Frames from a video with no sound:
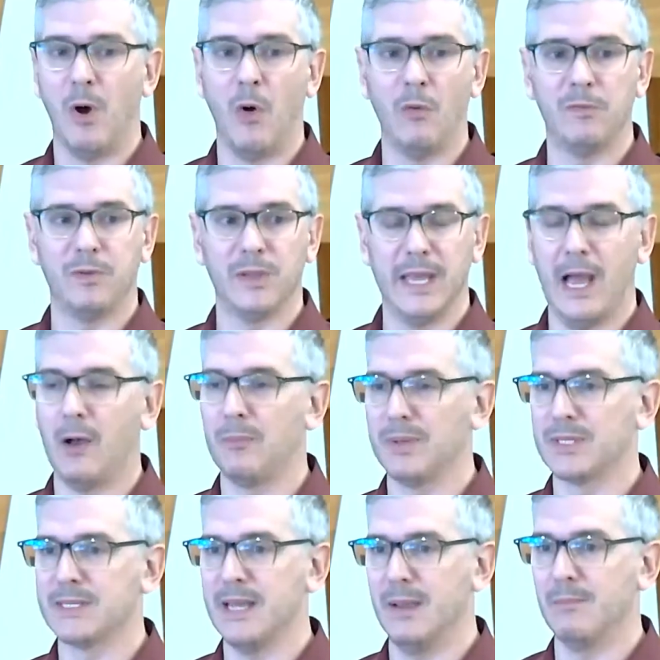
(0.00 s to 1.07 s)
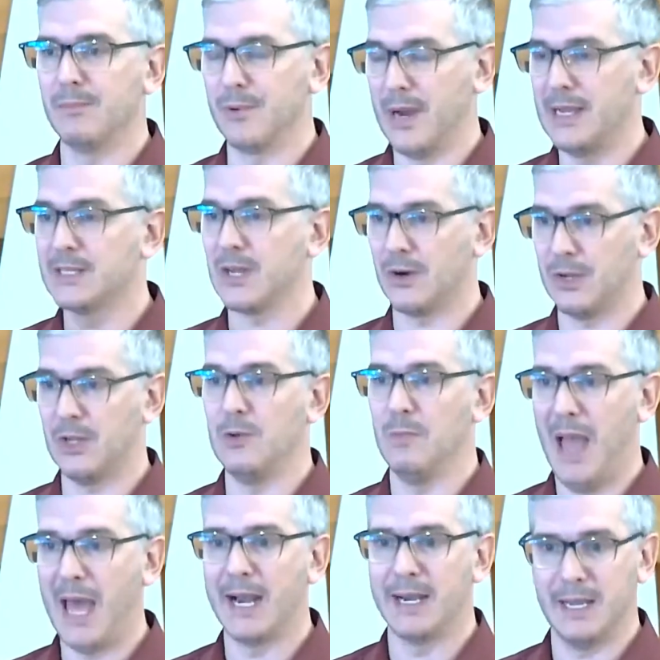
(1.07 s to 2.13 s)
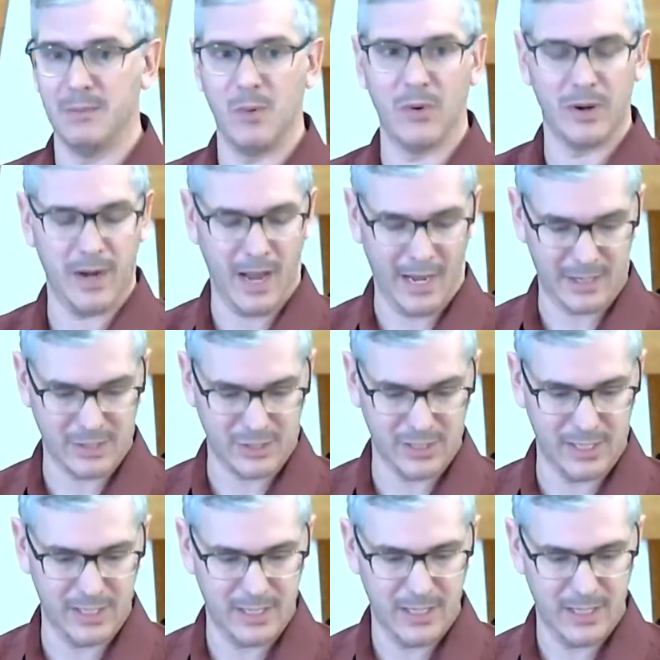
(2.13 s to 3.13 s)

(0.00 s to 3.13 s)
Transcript: hopefully help us to embrace our humanity more, actually.